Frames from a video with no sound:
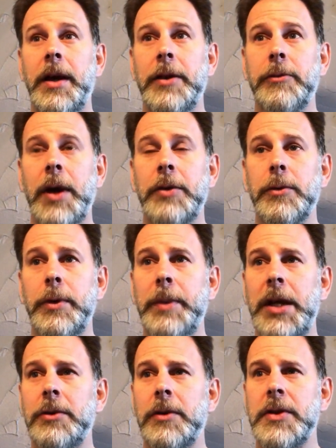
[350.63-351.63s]
throughout the
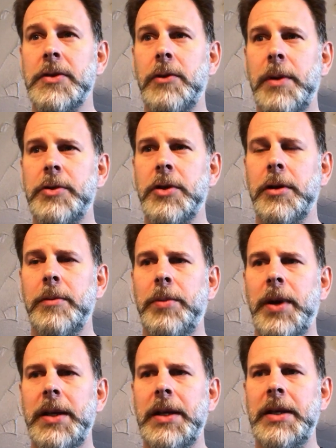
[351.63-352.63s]
remainder of the scripture,
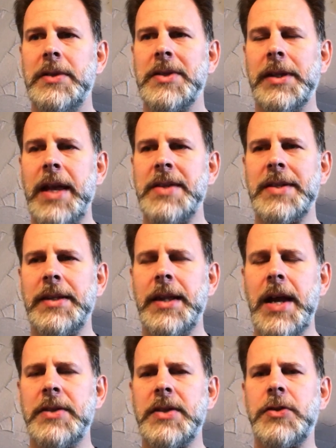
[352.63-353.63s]
but it's less and
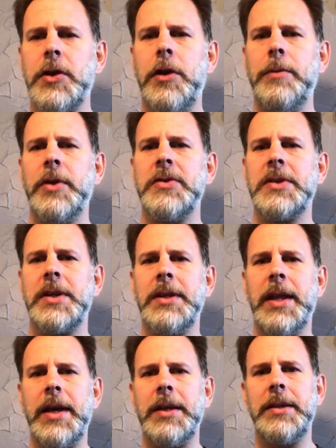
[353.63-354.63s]
less. It's almost
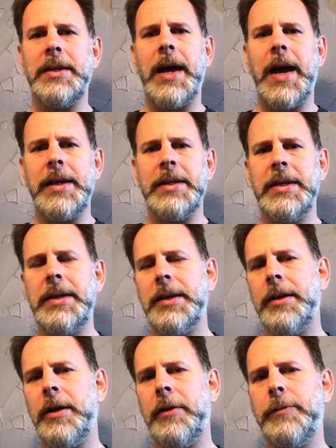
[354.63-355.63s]
like the
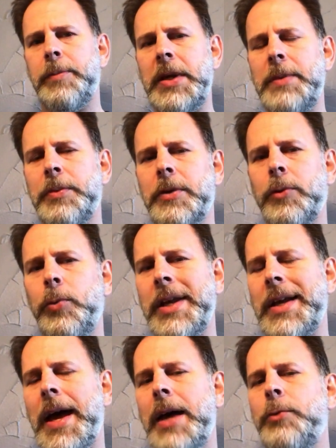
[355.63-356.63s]
idea of people
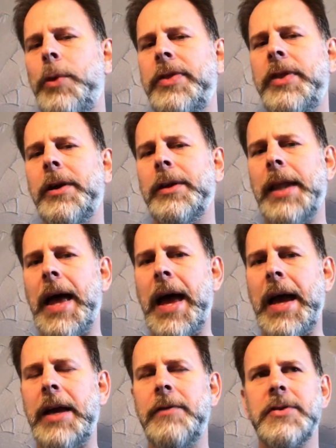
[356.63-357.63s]
went on with their
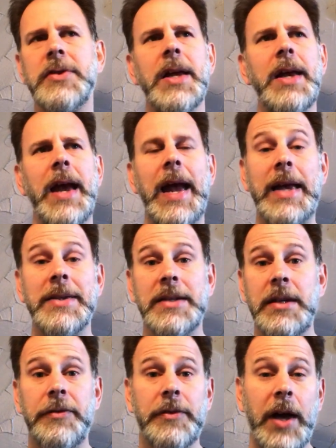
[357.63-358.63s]
lives as
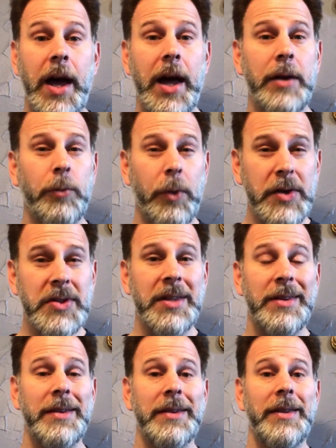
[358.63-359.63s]
if God
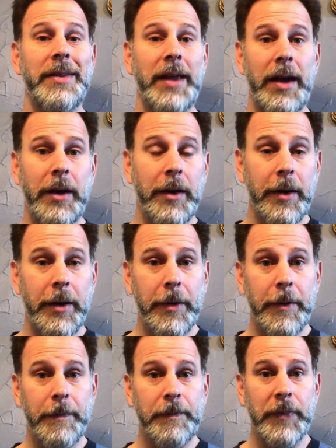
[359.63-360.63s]
wasn't
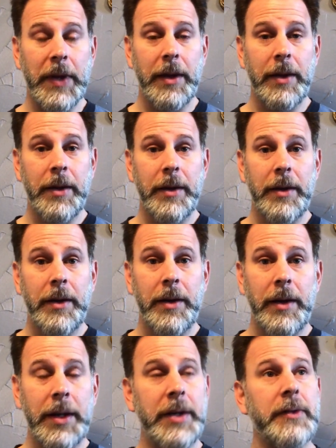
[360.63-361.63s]
there.
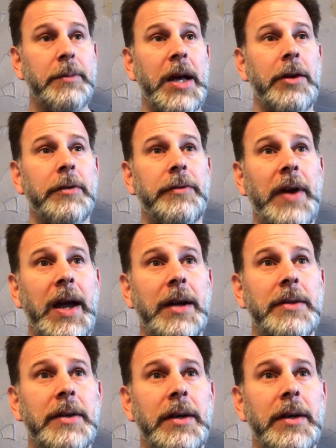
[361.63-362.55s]
And as a matter of fact,